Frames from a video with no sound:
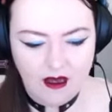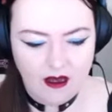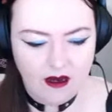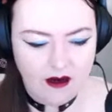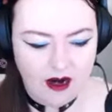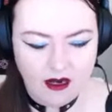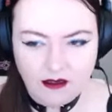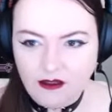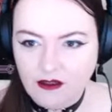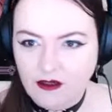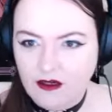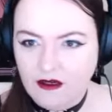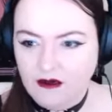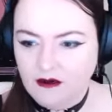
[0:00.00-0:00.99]
Alright, just
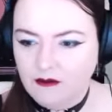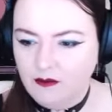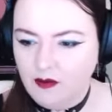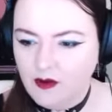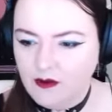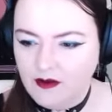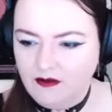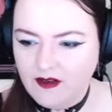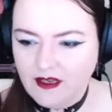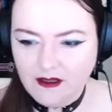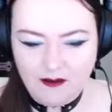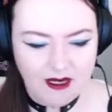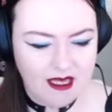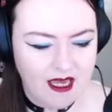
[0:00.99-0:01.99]
gotta put my fingers
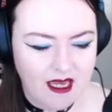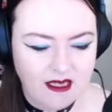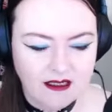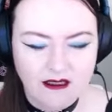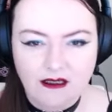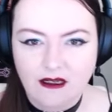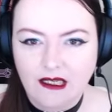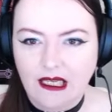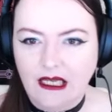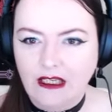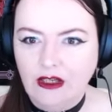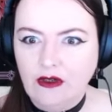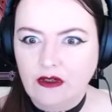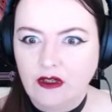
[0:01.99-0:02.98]
on my keys and get
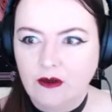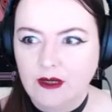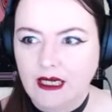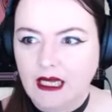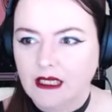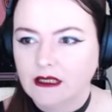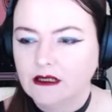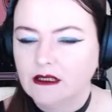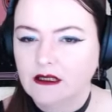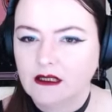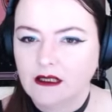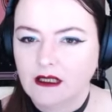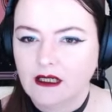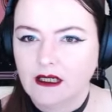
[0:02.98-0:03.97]
used to it again,
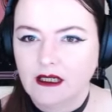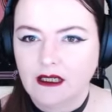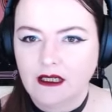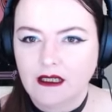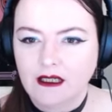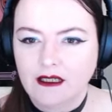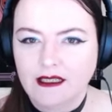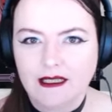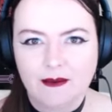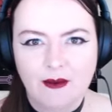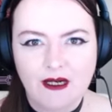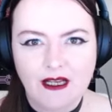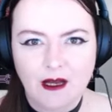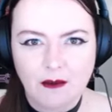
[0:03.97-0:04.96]
because it's
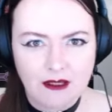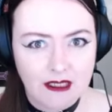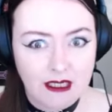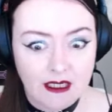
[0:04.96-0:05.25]
been a couple of